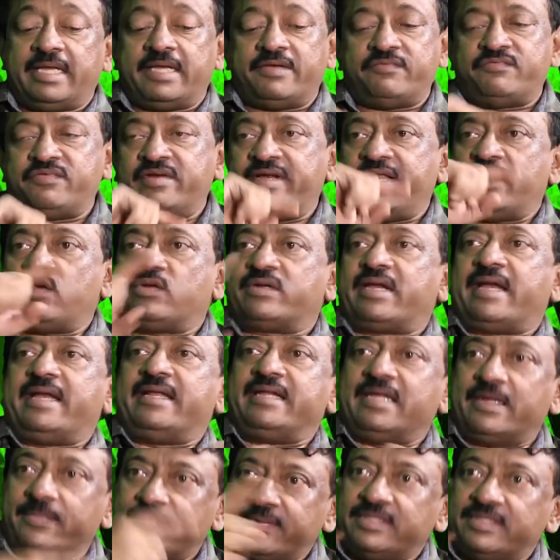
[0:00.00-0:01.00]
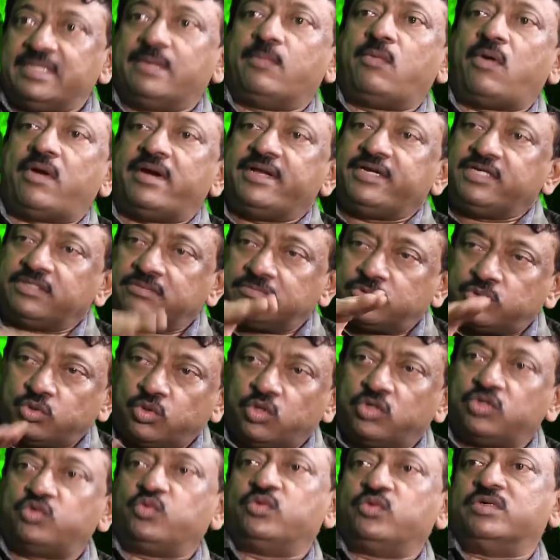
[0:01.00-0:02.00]
every day you are getting up in the morning to
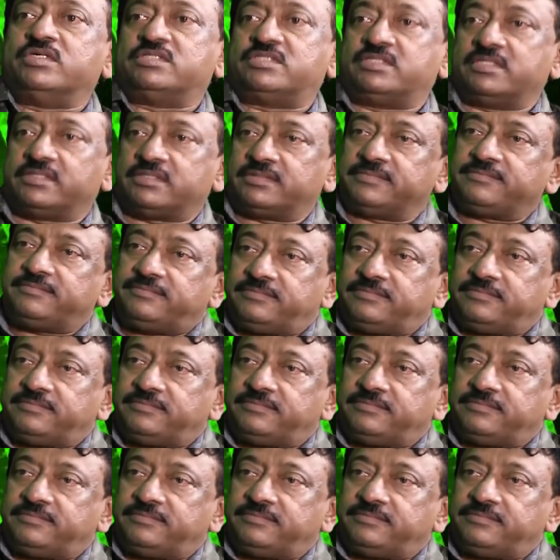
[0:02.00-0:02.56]
go towards that